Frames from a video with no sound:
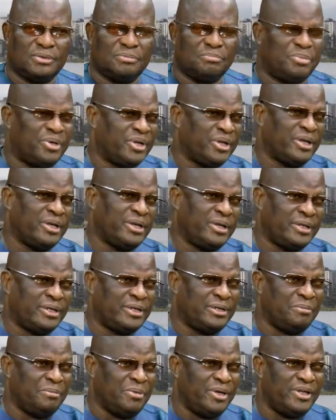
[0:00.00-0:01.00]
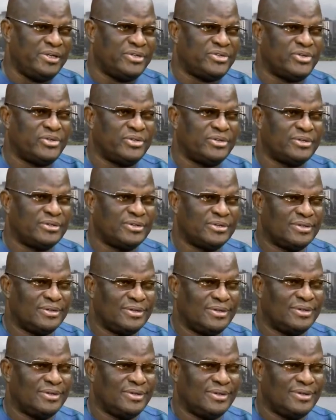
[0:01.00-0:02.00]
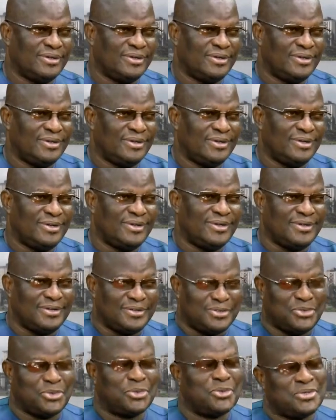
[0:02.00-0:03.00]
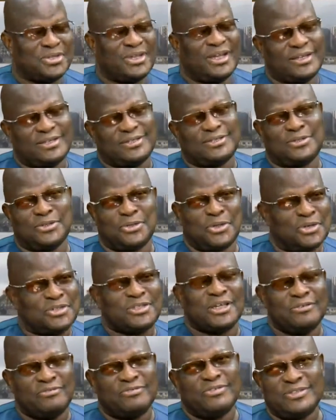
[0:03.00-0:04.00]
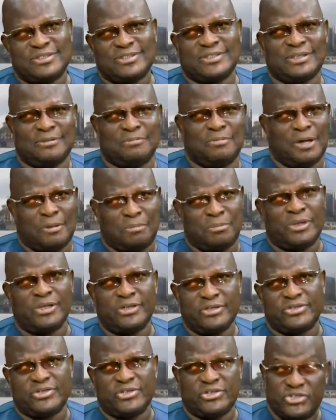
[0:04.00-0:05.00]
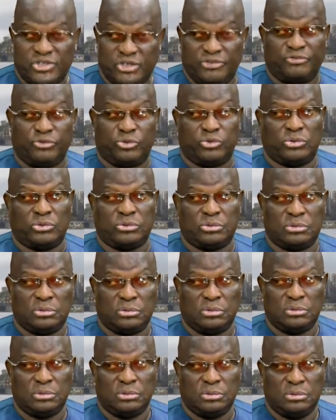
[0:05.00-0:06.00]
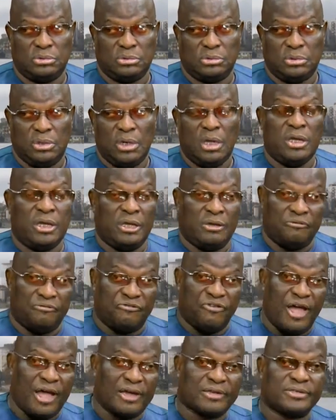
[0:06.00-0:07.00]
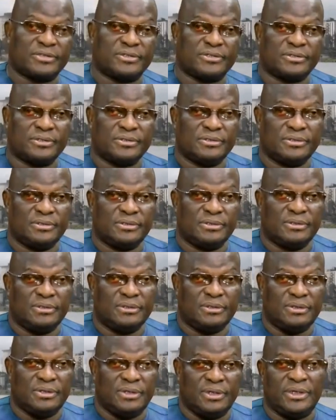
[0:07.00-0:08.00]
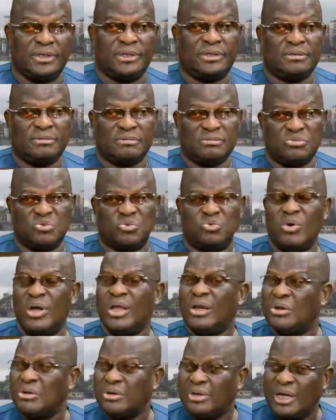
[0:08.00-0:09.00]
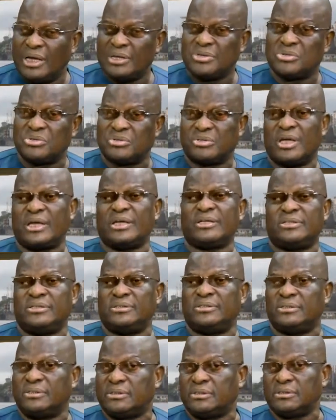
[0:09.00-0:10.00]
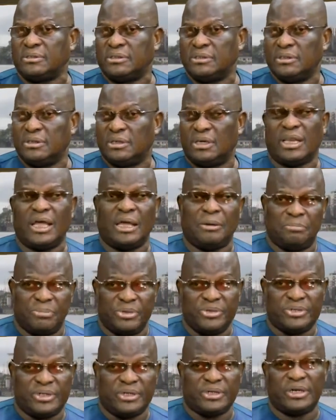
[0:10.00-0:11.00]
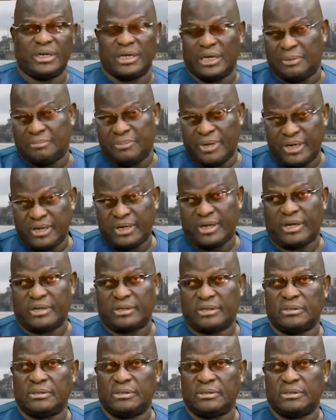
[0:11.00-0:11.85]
Bringing in the military, it shows that not everything about military is evil. In fact, in well-ordered societies like Britain and America,